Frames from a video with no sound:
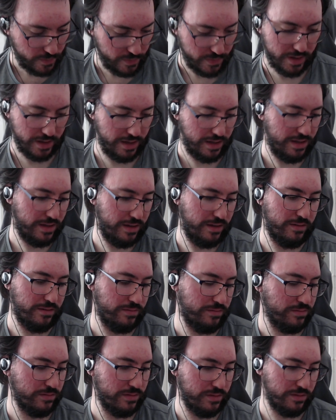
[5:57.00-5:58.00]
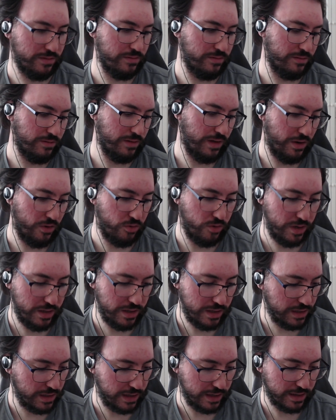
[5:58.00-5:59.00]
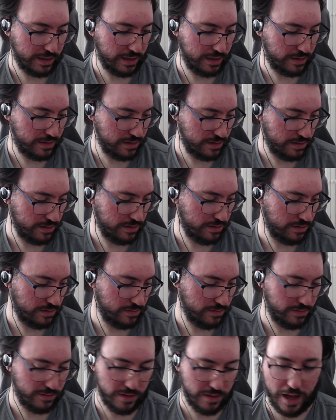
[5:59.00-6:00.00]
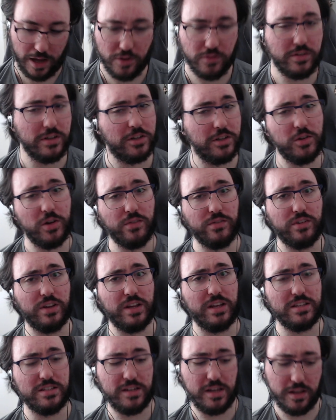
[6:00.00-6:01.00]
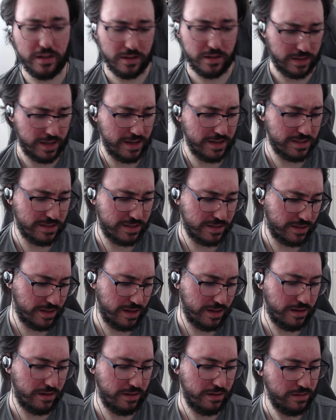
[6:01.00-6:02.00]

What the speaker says: I really like it. Out of the two I've tasted,